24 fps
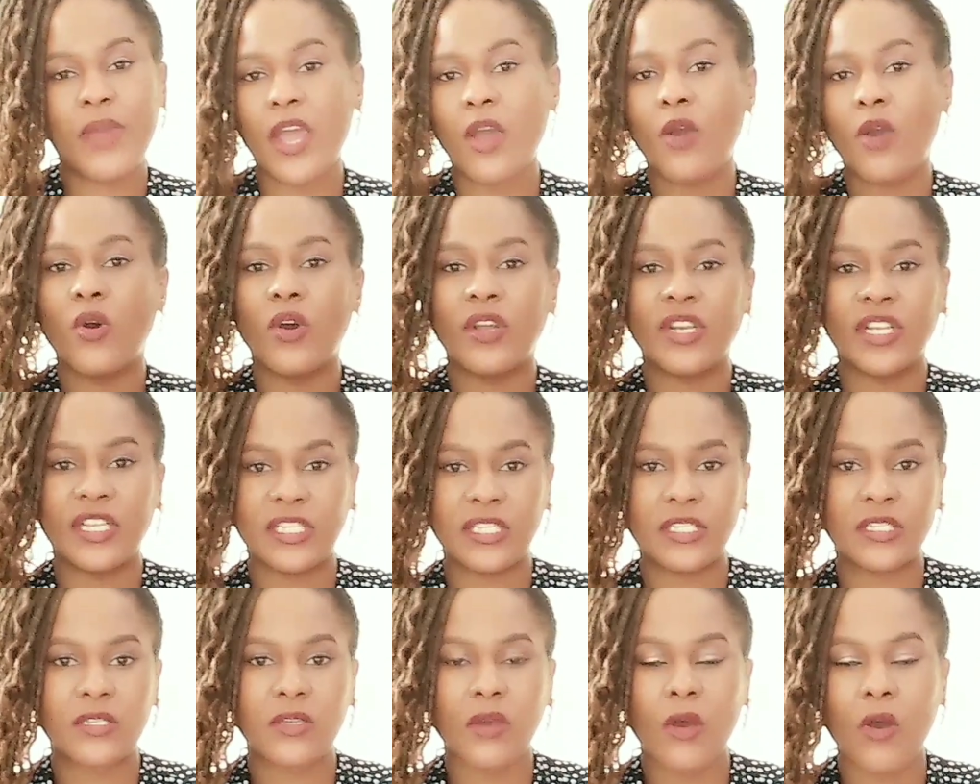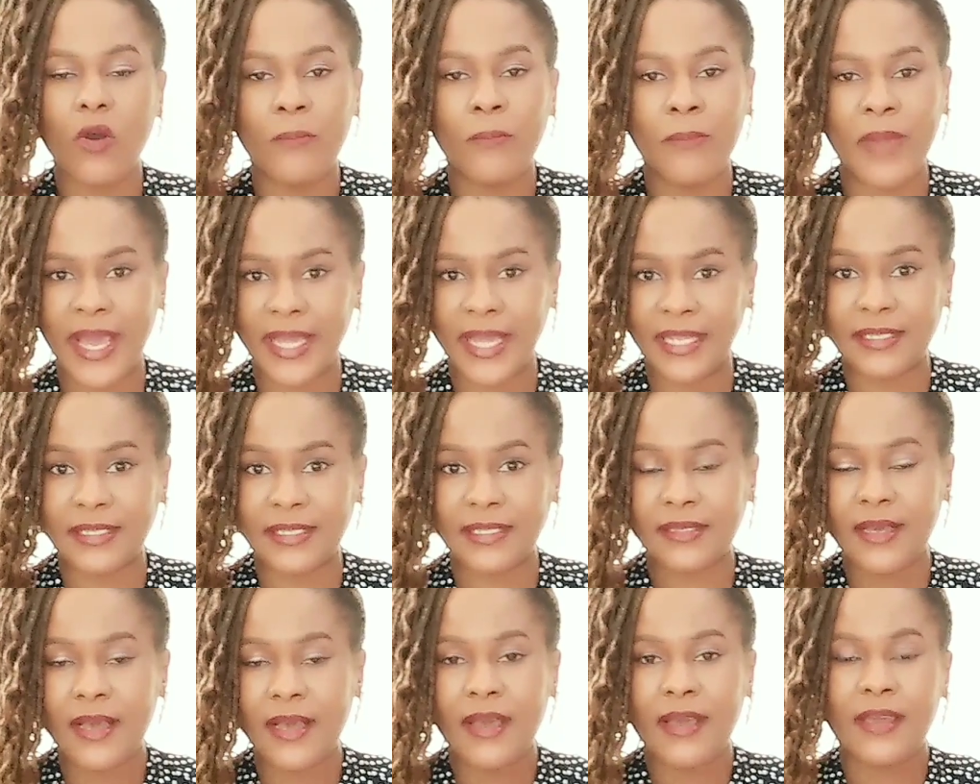pay on
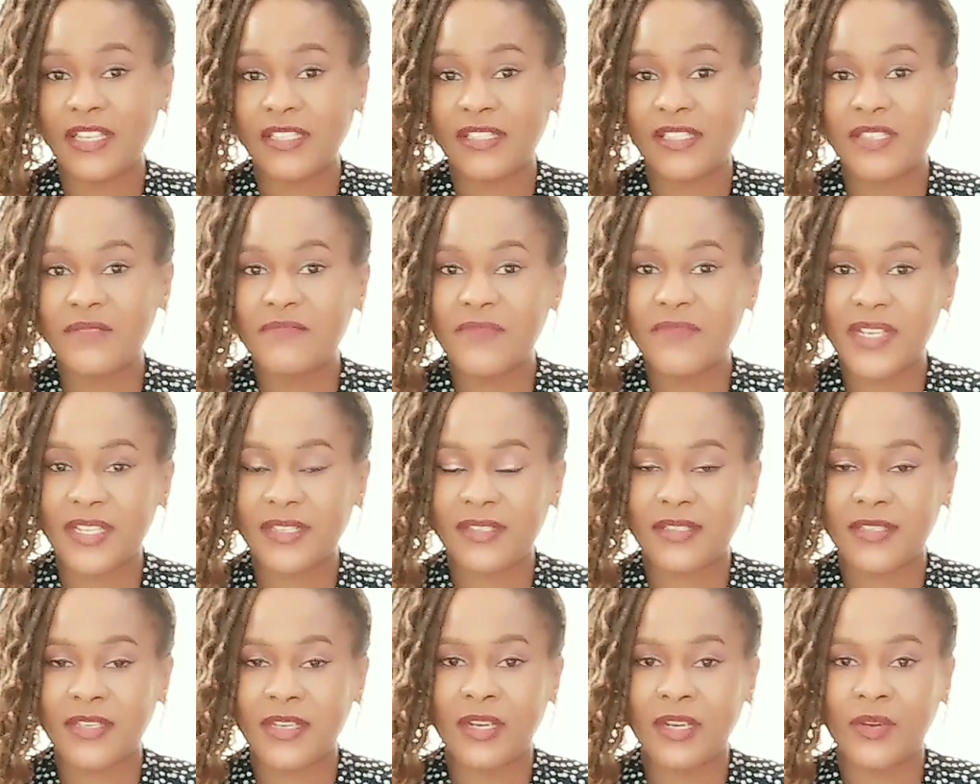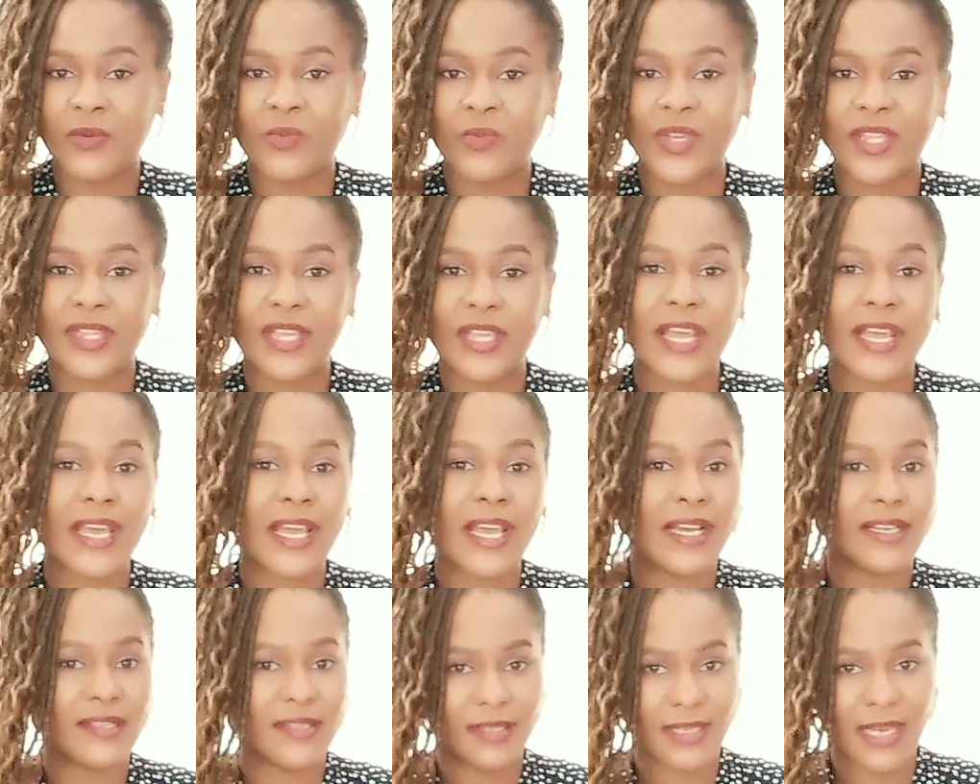installments. In a semester, we take
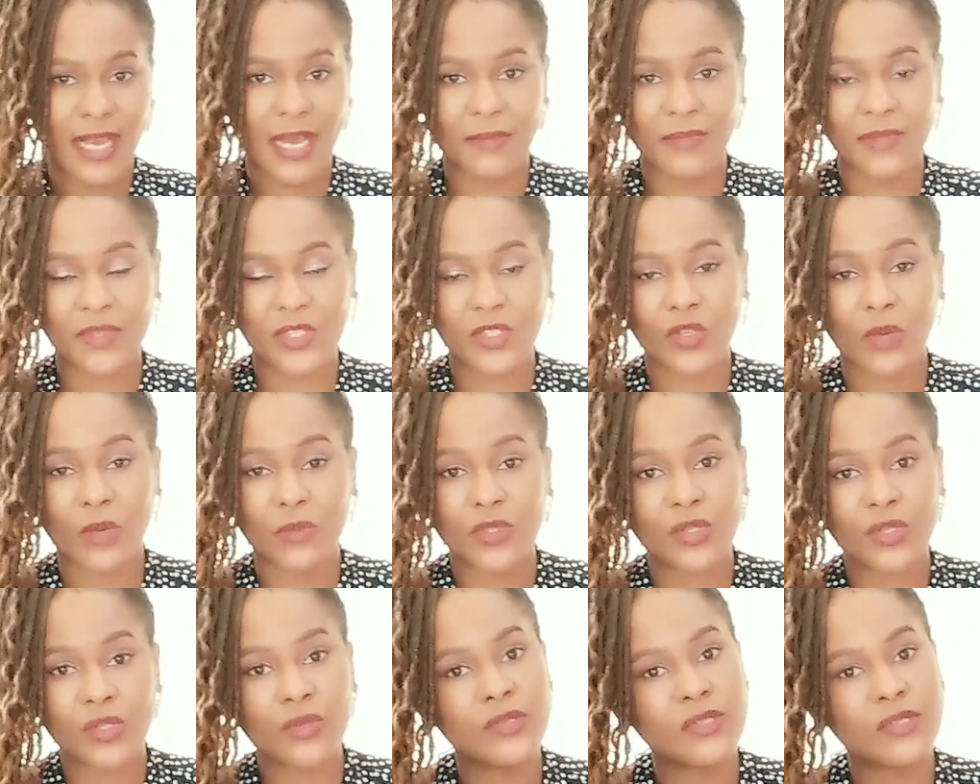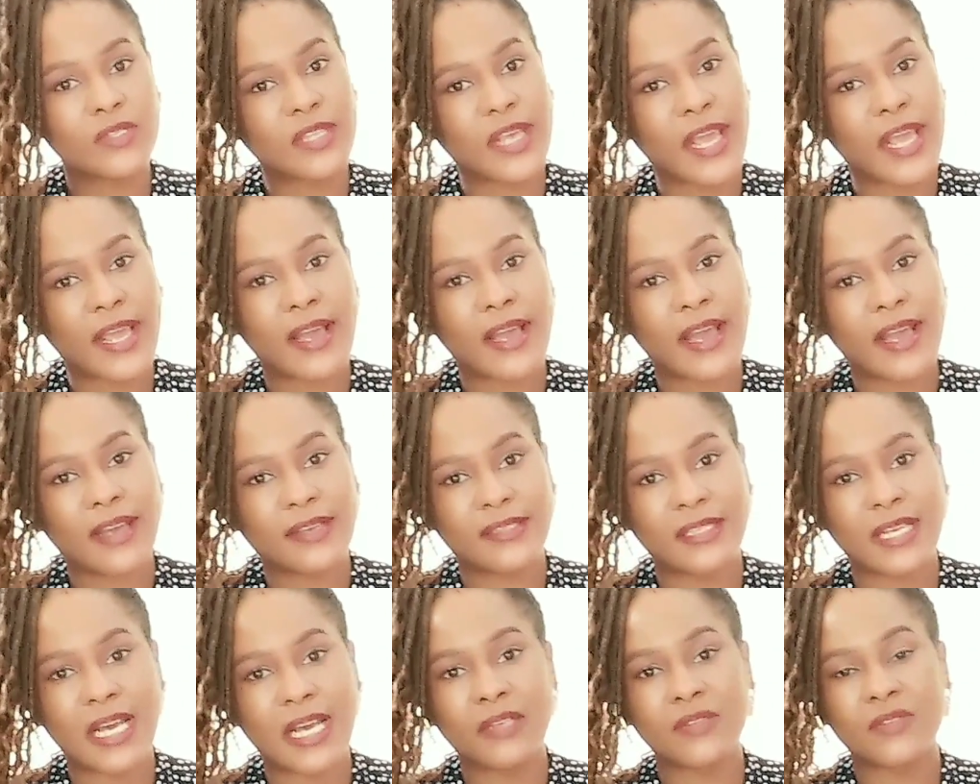exams. Some schools take
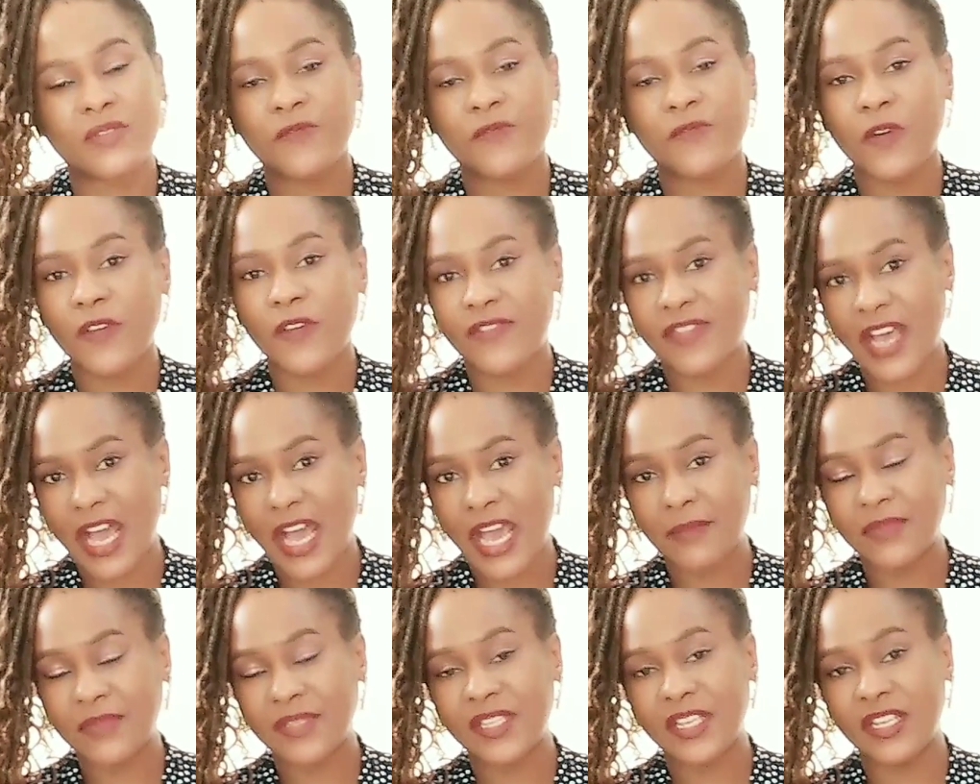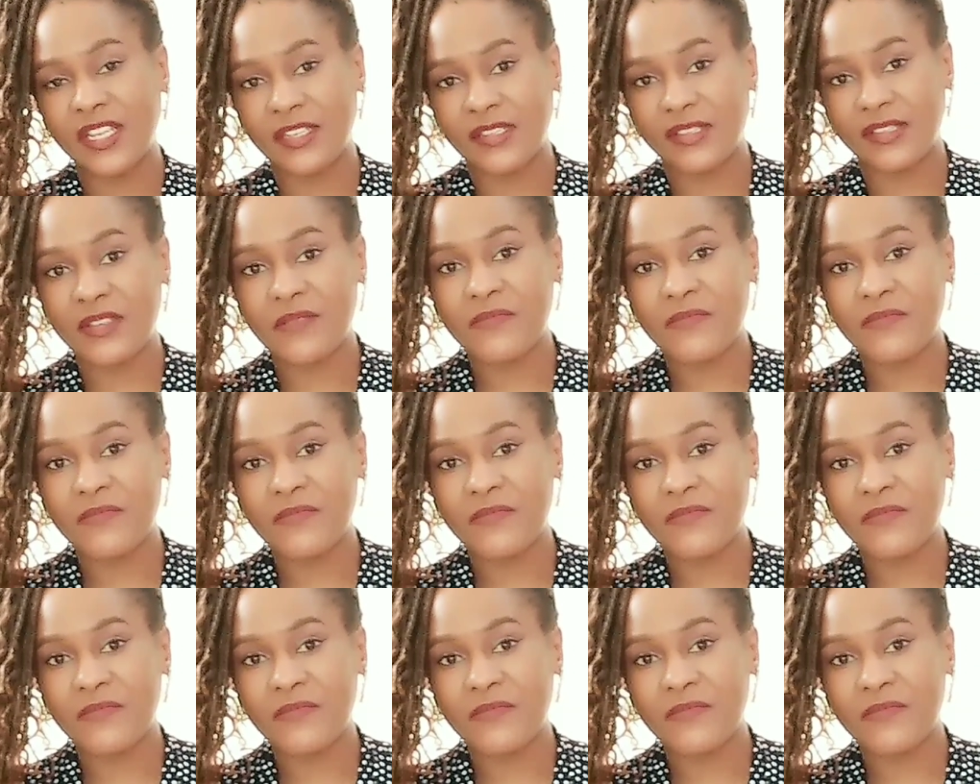exams 4 times in a